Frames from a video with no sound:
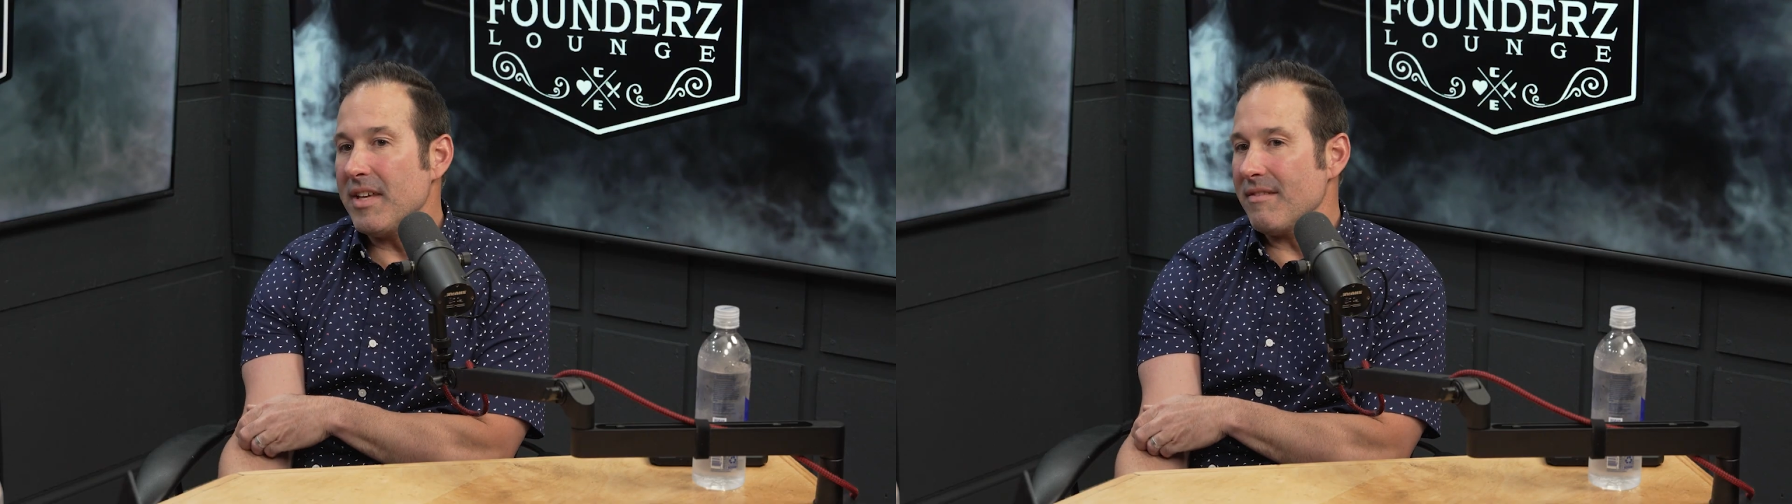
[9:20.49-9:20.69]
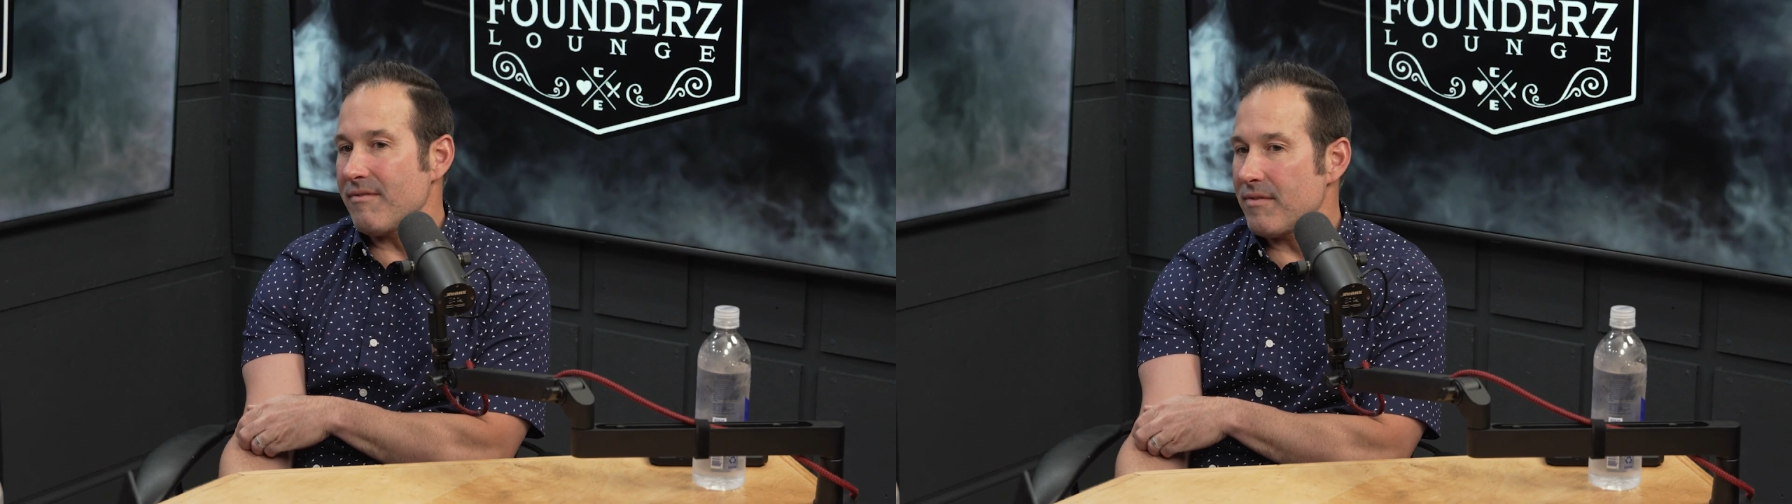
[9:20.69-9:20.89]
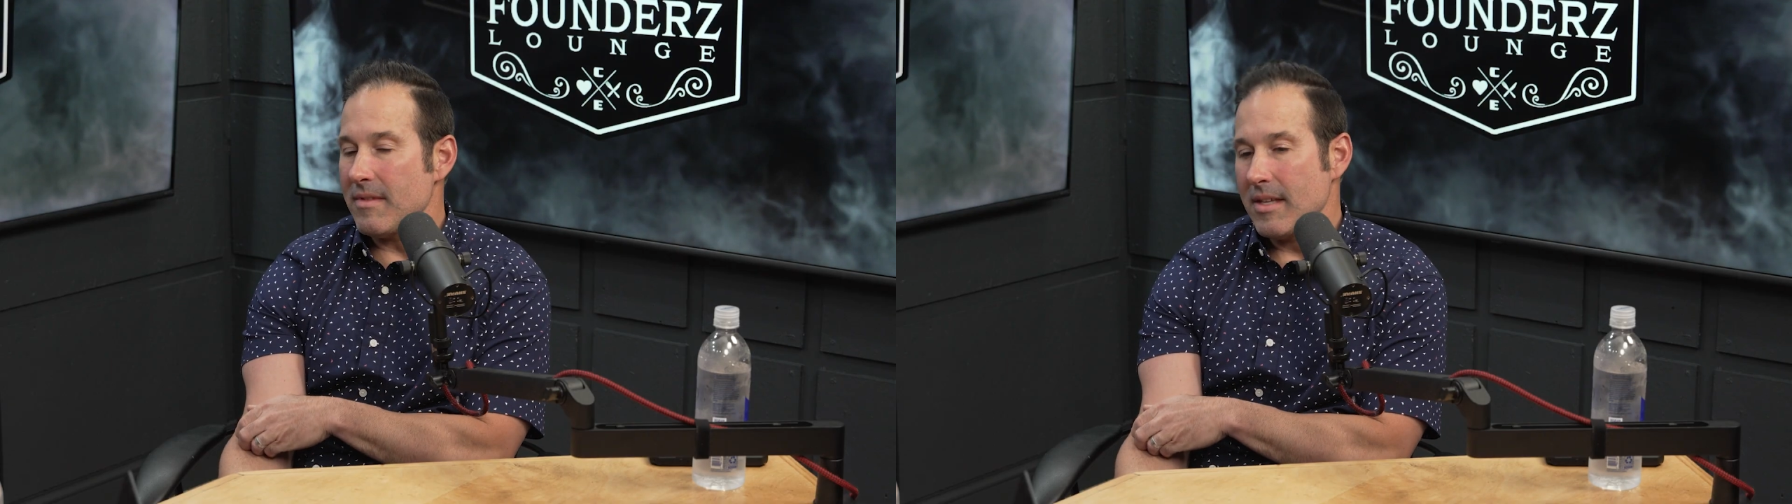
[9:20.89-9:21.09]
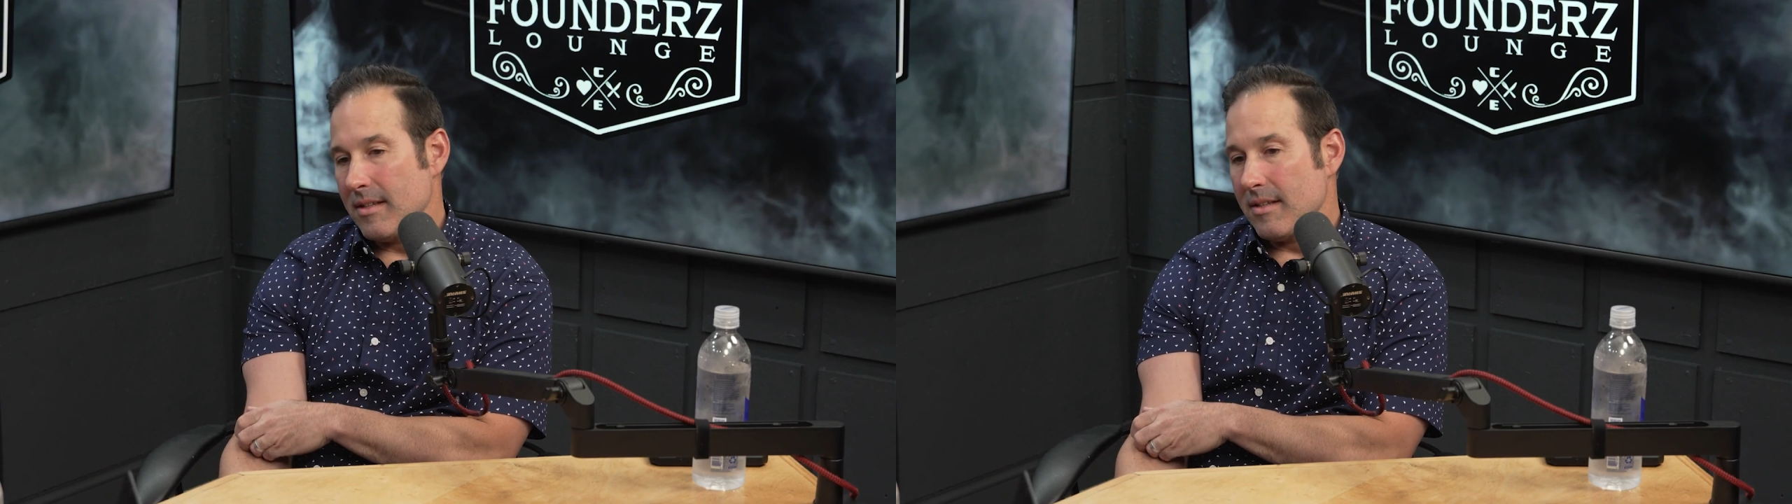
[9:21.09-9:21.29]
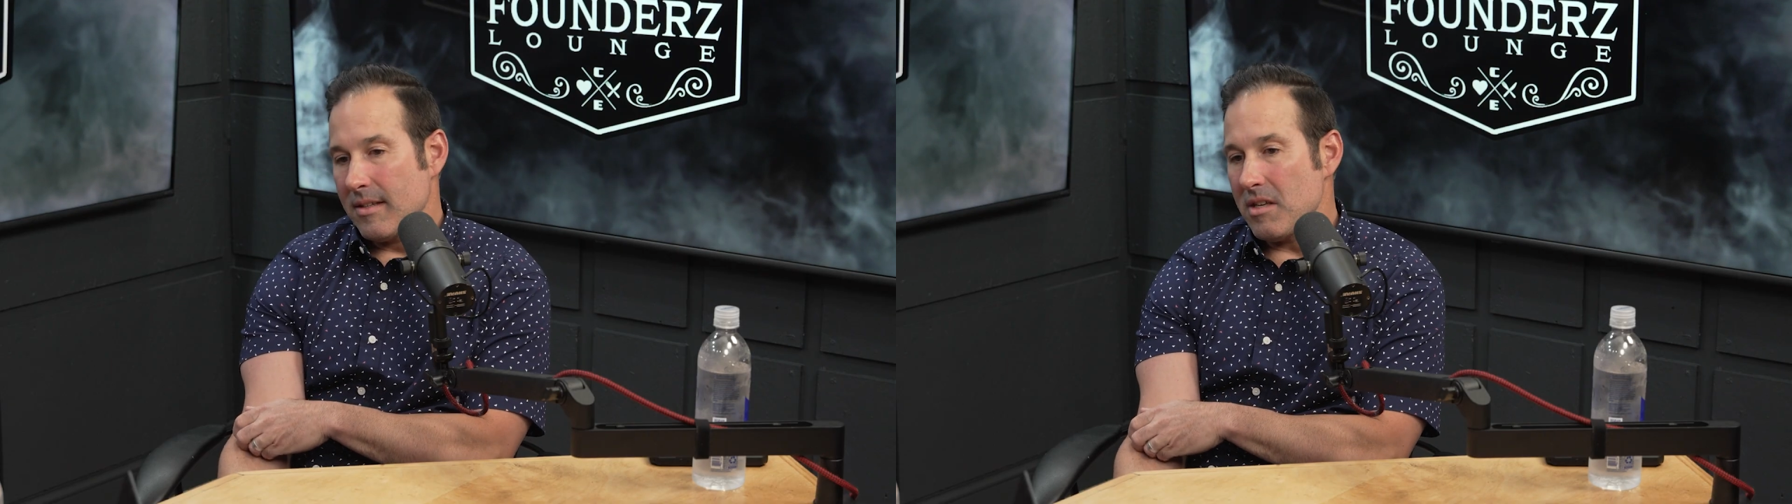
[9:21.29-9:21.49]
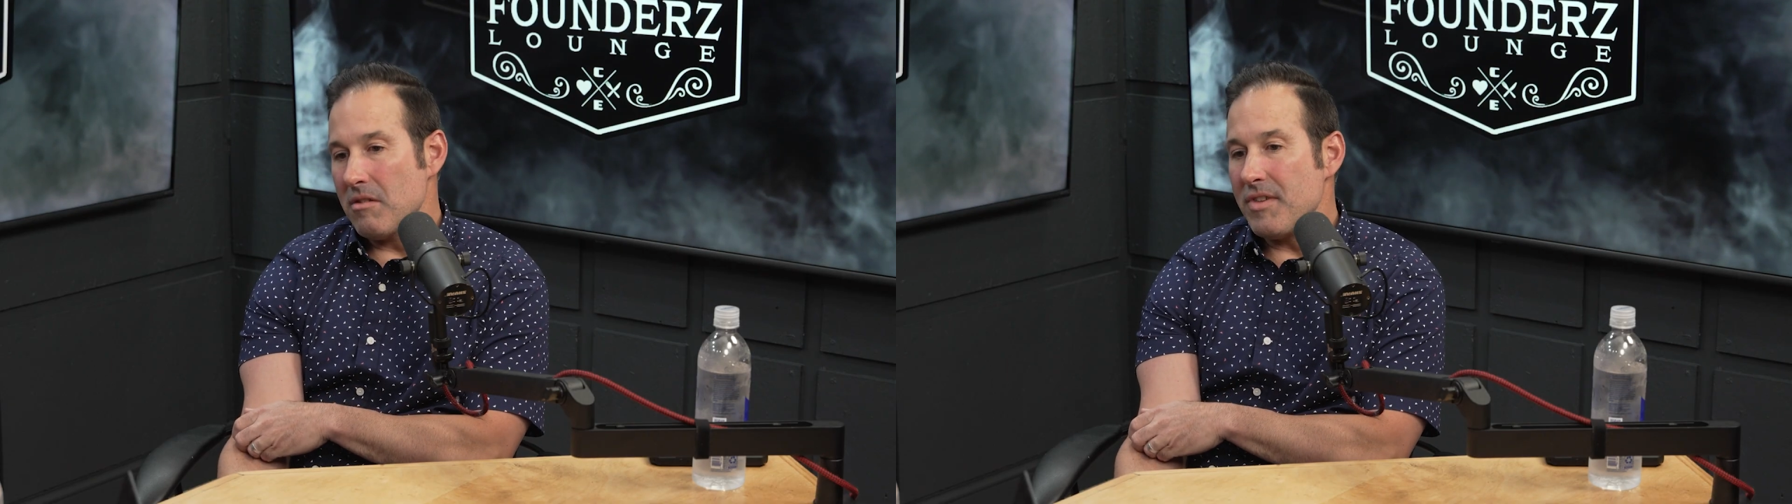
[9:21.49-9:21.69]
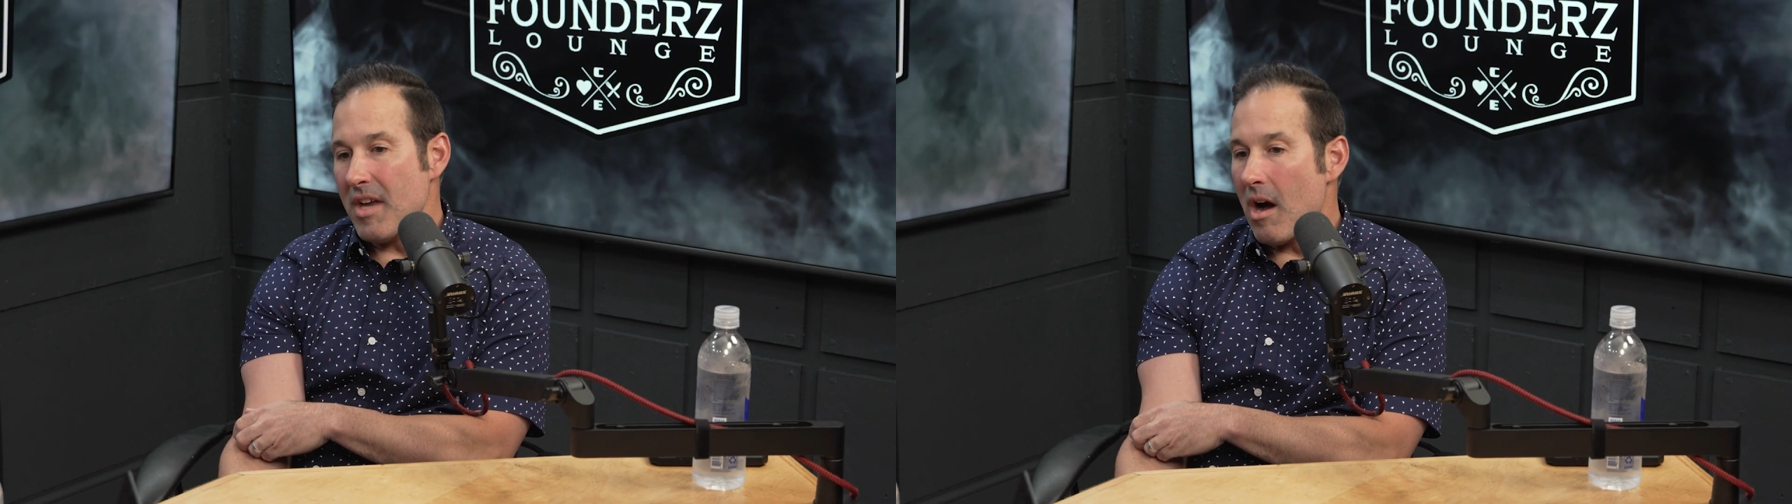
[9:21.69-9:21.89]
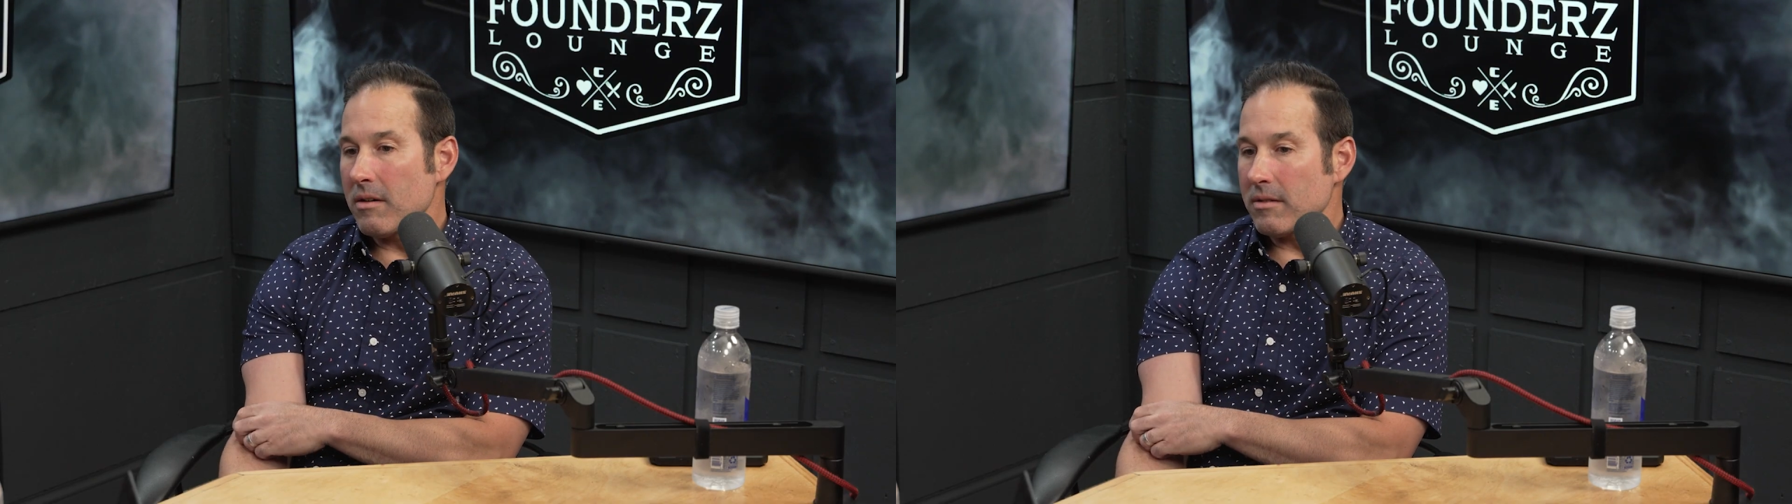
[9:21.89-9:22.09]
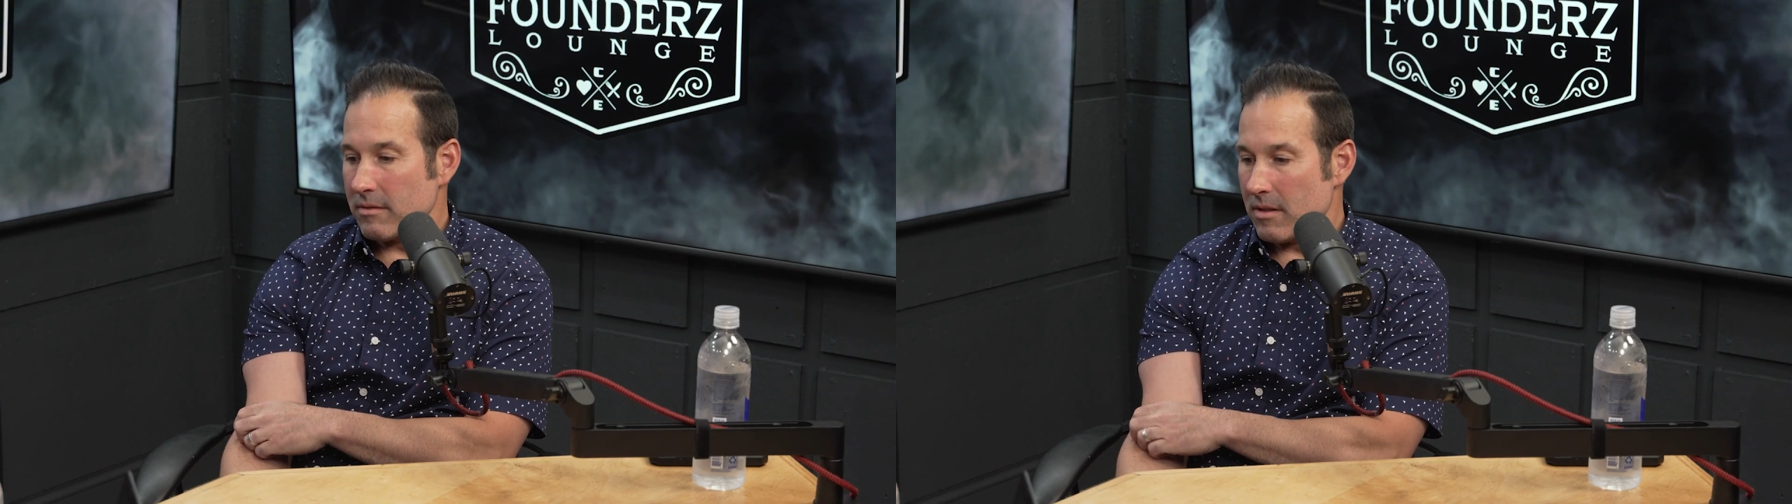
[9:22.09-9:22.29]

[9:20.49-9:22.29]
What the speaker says: give young